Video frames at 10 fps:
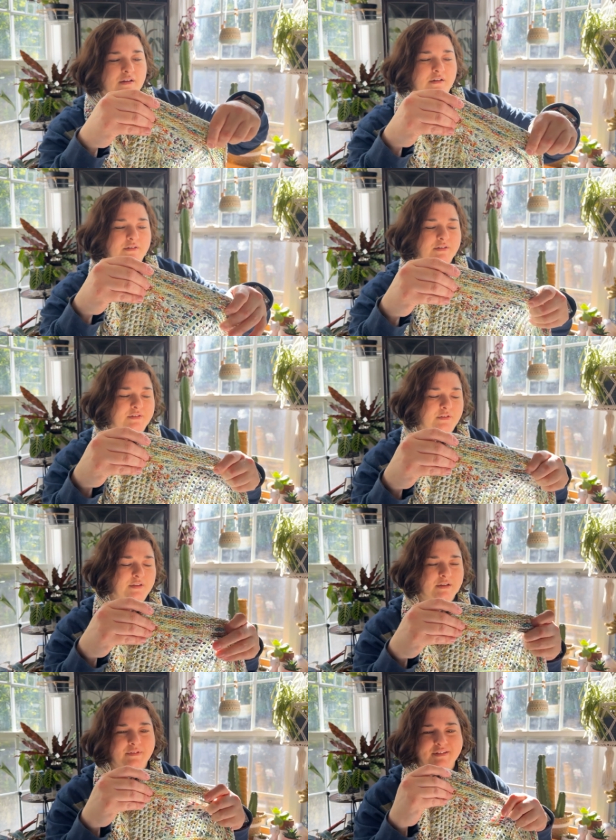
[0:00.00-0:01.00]
just so
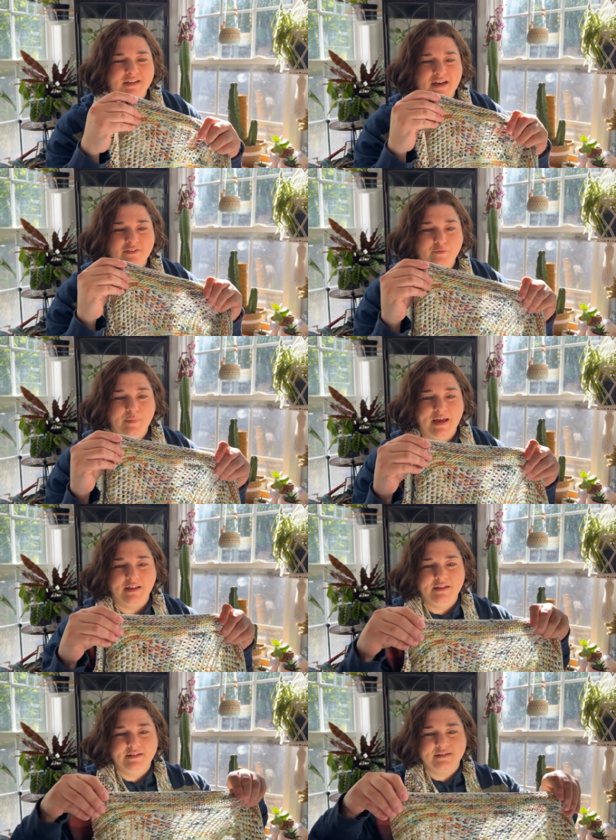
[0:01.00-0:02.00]
that it was kind of
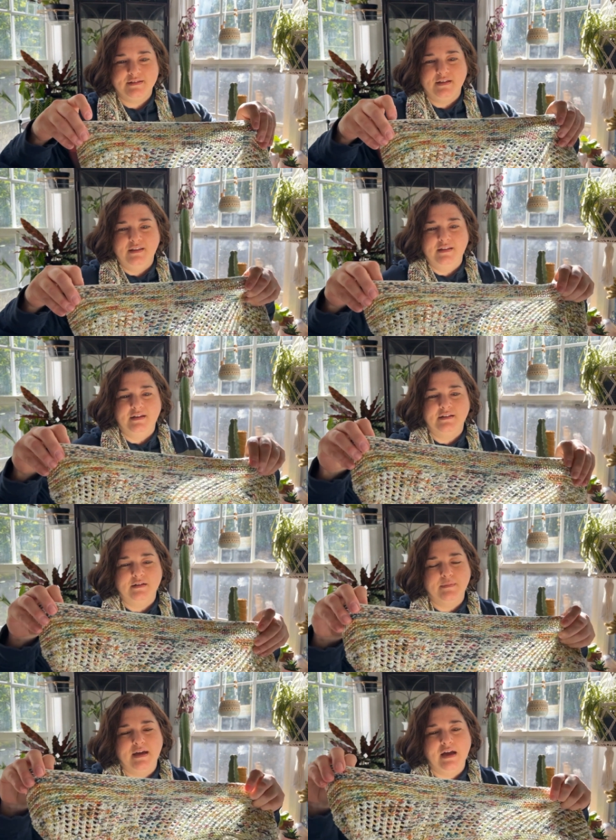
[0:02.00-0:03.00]
balanced. And then I did
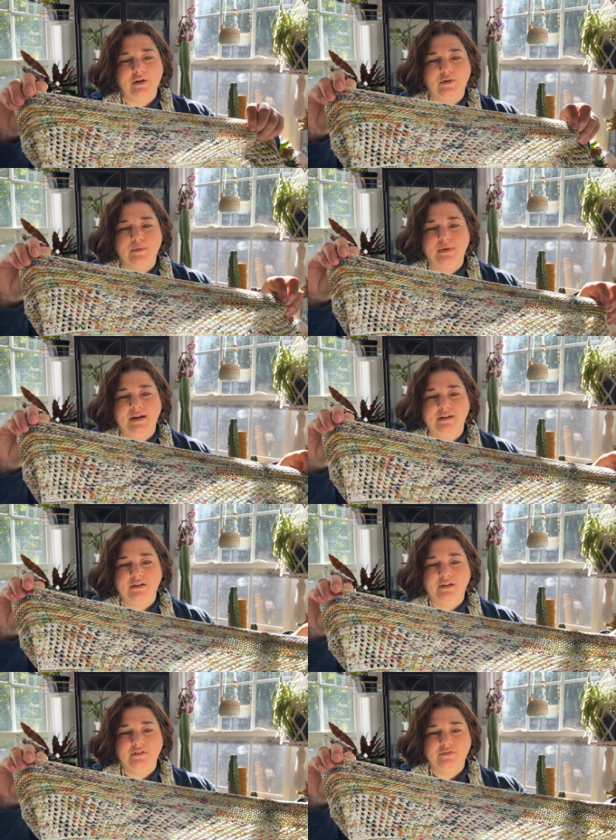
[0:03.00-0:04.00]
my I-cord bind
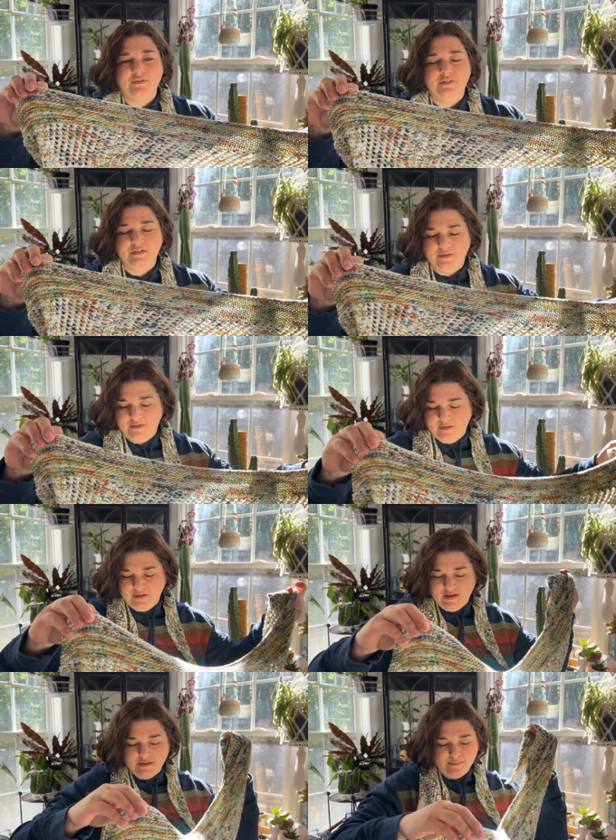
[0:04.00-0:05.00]
off.
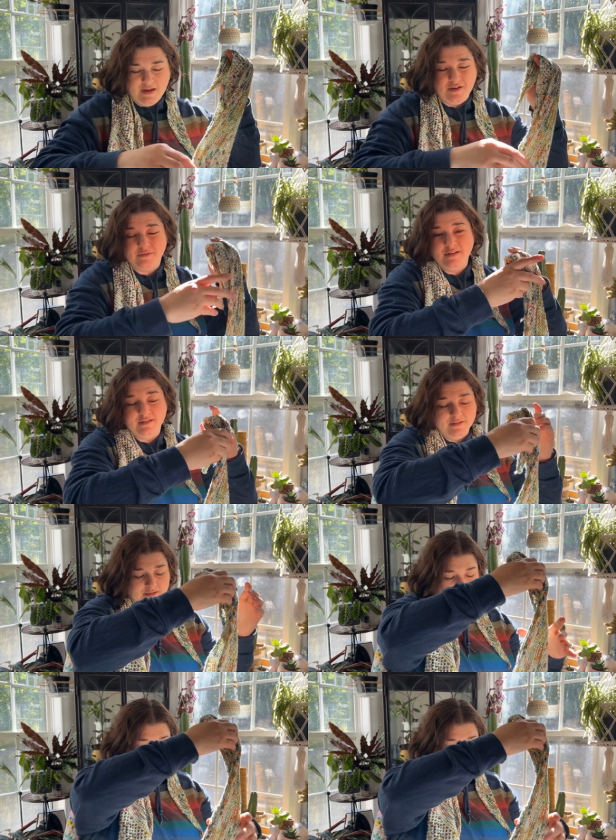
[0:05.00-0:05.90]
And the main reason is because I